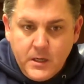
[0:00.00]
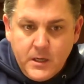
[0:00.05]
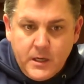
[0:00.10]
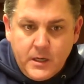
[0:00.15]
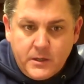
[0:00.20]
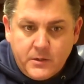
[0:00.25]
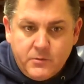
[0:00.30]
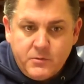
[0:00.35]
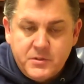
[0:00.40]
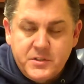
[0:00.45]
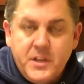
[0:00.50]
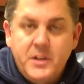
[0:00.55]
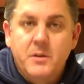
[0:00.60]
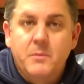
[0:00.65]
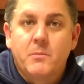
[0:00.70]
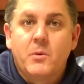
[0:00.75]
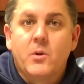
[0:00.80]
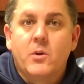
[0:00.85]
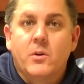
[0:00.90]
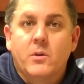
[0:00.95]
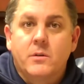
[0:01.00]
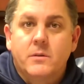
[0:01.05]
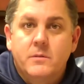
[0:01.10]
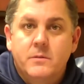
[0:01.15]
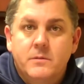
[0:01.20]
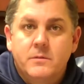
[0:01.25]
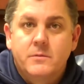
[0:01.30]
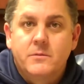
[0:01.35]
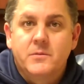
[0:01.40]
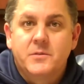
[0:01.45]
Uh, Christina Murr.
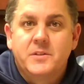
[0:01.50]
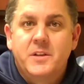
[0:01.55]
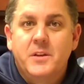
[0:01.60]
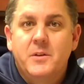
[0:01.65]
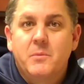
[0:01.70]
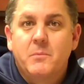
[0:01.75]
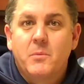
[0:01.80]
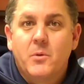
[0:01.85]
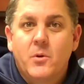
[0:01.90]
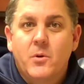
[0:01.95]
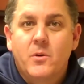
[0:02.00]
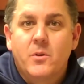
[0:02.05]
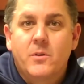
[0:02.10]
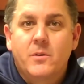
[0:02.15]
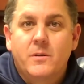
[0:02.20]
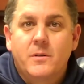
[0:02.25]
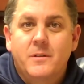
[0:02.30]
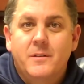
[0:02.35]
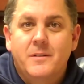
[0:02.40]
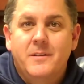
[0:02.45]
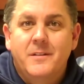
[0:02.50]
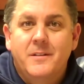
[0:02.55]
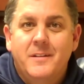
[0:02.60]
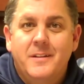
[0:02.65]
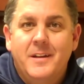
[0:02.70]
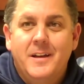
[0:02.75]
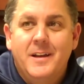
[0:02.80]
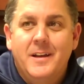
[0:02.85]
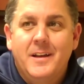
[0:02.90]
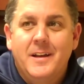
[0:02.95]
Christina Murr
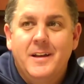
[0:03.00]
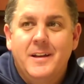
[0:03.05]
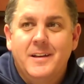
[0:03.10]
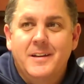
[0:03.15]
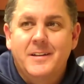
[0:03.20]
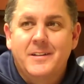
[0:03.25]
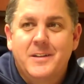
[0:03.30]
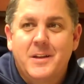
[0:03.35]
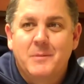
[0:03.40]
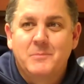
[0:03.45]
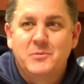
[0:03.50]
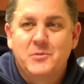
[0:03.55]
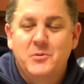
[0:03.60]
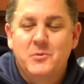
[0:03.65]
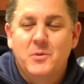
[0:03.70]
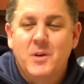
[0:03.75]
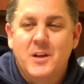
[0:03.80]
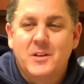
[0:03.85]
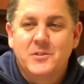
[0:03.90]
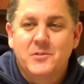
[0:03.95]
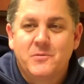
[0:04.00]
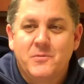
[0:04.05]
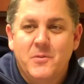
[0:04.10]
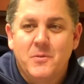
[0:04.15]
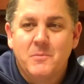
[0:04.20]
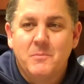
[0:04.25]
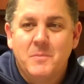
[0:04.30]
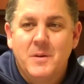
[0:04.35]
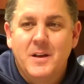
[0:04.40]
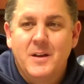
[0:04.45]
uh, comes to us
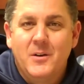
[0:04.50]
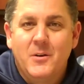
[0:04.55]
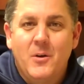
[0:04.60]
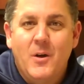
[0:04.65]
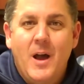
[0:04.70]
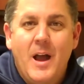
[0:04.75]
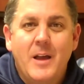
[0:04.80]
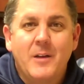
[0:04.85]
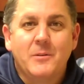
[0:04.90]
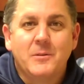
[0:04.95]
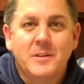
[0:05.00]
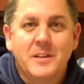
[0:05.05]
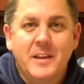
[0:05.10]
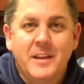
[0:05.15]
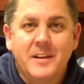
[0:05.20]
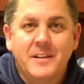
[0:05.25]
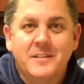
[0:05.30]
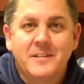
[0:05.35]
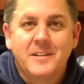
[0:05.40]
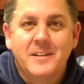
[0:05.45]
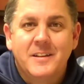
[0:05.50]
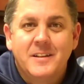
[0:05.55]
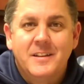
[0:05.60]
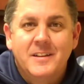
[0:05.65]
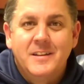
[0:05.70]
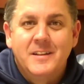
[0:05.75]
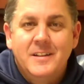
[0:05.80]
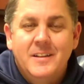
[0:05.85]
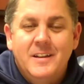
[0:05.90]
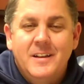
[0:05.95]
from Ohio Elite,
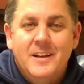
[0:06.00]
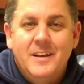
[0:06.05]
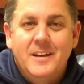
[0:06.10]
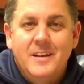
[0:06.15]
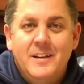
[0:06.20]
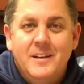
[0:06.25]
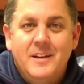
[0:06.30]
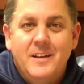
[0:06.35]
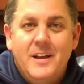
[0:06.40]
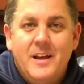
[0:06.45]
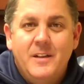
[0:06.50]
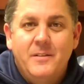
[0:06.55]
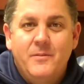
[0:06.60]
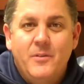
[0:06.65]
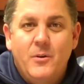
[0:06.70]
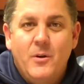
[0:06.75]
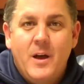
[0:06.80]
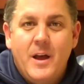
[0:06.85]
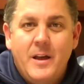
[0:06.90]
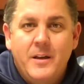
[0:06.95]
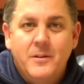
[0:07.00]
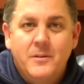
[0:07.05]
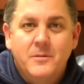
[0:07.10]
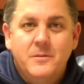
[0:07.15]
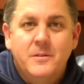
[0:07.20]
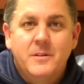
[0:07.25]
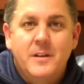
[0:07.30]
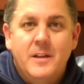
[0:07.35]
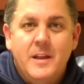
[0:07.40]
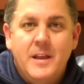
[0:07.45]
out of Ohio,
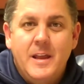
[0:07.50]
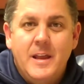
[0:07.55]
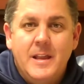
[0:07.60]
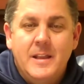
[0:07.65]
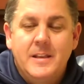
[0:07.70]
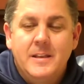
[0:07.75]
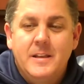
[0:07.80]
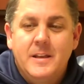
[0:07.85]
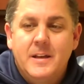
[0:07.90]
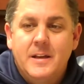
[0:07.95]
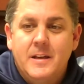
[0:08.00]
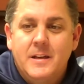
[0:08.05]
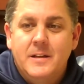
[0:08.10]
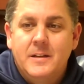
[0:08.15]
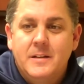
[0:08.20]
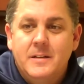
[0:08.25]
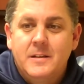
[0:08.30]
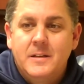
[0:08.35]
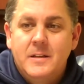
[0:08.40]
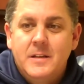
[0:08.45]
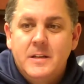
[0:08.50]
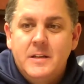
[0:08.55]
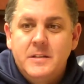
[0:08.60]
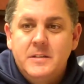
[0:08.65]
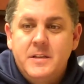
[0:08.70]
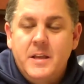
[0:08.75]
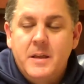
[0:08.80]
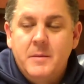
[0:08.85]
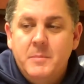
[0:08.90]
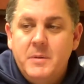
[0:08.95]
and
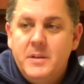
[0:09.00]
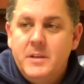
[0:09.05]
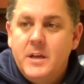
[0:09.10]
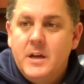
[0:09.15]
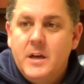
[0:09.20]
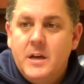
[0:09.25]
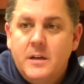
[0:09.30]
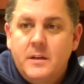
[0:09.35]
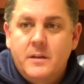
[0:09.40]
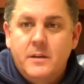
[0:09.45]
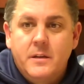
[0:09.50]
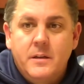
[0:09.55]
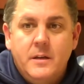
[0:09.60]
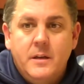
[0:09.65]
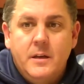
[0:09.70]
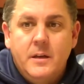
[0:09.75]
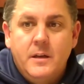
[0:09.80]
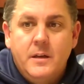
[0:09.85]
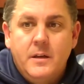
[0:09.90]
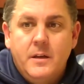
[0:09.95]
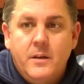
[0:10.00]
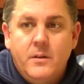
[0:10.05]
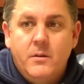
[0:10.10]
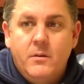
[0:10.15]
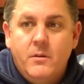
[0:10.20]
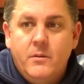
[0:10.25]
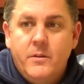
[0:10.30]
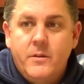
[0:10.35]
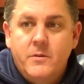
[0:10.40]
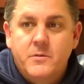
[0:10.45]
Tim and Doug uh, and
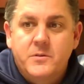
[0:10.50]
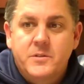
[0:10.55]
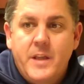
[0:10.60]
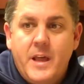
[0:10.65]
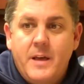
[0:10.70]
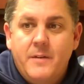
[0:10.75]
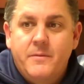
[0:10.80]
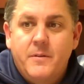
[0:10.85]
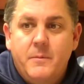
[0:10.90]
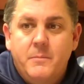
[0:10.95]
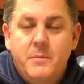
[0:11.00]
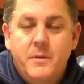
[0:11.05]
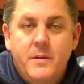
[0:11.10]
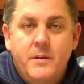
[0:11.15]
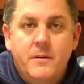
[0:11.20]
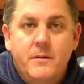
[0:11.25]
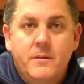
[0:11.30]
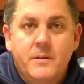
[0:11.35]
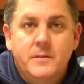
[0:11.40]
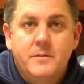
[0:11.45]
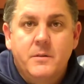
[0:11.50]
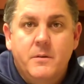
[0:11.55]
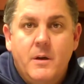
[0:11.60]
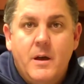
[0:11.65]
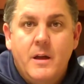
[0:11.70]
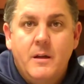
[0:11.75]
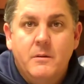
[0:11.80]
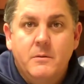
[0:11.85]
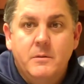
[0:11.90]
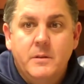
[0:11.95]
all their staff up there at
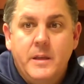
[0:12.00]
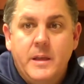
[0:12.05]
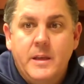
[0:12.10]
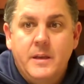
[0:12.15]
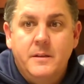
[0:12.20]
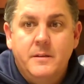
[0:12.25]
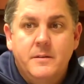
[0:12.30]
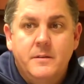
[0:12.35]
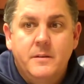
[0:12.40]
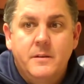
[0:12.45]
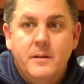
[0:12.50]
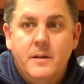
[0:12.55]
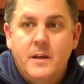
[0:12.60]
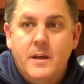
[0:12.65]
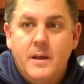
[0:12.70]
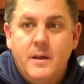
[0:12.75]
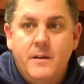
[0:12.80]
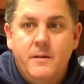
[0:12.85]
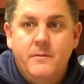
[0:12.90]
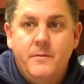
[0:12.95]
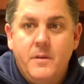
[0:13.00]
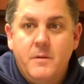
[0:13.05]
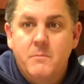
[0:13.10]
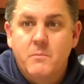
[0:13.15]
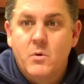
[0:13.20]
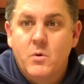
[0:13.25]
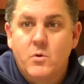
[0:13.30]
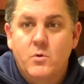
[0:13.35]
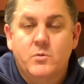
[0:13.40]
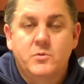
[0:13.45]
Ohio Elite have
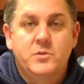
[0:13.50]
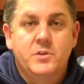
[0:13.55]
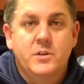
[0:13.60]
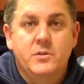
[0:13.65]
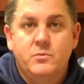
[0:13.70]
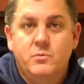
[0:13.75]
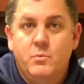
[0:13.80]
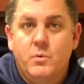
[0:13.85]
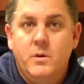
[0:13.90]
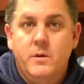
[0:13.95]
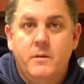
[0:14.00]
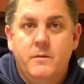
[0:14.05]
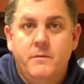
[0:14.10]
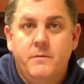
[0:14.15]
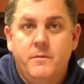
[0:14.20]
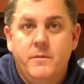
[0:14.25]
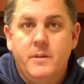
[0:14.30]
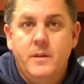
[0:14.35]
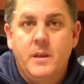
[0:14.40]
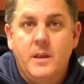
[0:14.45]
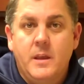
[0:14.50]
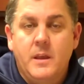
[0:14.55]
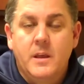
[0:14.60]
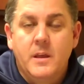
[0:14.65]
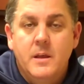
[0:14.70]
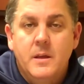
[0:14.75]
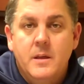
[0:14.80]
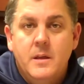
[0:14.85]
emerged as one of the